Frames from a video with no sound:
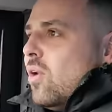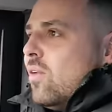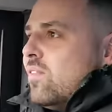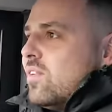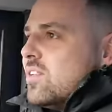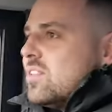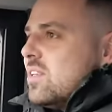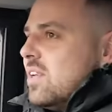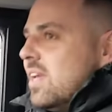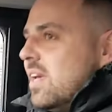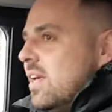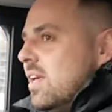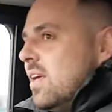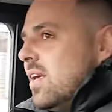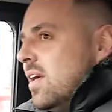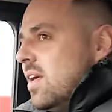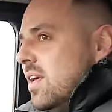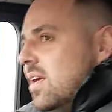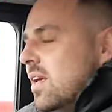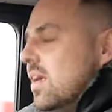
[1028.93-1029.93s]
Obviously,
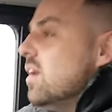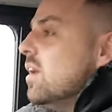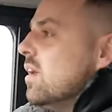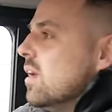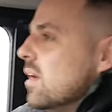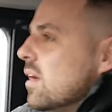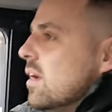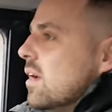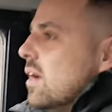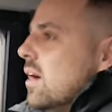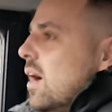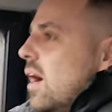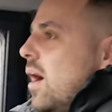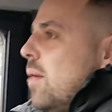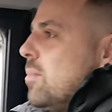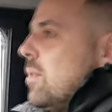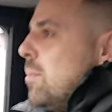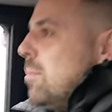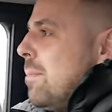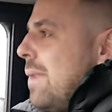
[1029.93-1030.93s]

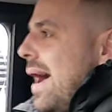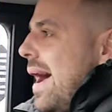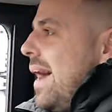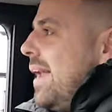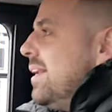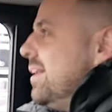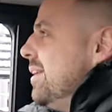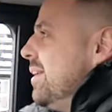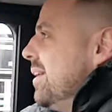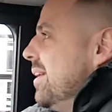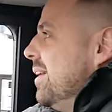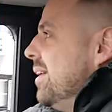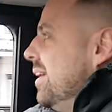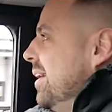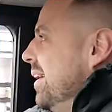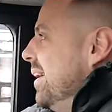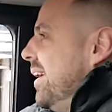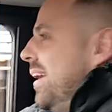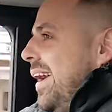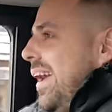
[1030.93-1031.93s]
I'm the man
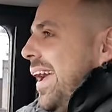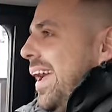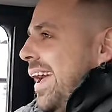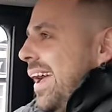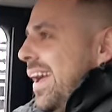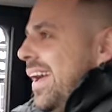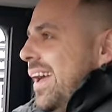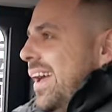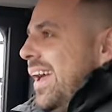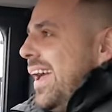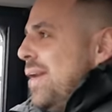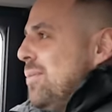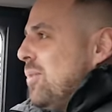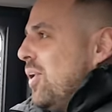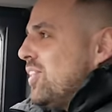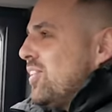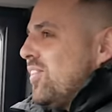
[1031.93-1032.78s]
in my